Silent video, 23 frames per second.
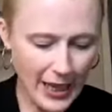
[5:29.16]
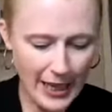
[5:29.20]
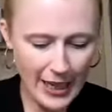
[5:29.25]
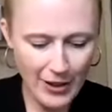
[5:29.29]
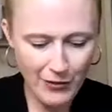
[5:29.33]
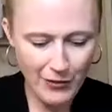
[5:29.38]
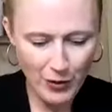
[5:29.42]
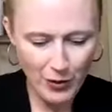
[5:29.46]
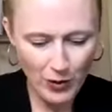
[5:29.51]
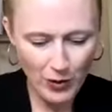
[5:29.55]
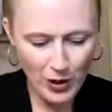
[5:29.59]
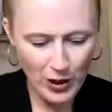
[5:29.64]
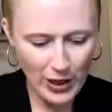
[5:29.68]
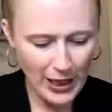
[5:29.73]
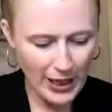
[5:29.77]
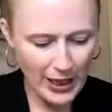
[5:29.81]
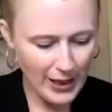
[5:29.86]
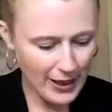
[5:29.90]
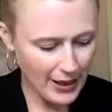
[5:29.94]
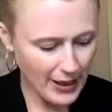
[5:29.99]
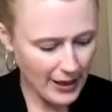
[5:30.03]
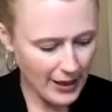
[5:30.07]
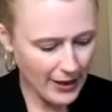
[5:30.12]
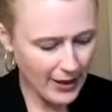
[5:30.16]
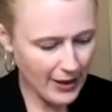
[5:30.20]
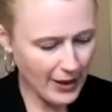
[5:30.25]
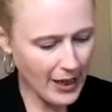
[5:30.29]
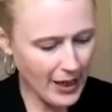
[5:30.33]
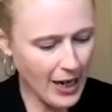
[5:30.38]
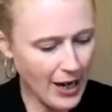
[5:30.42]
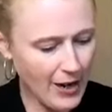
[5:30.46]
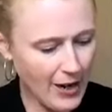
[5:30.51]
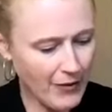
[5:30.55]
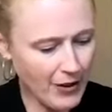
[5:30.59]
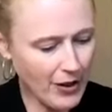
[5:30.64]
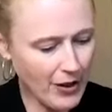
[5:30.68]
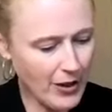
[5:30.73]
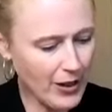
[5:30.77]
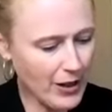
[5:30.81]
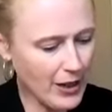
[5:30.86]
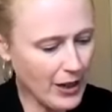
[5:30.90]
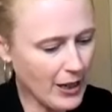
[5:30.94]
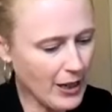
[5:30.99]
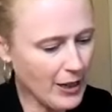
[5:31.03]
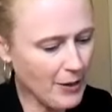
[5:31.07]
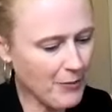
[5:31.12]
like, if you look at the
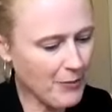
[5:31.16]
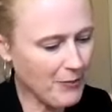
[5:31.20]
cover,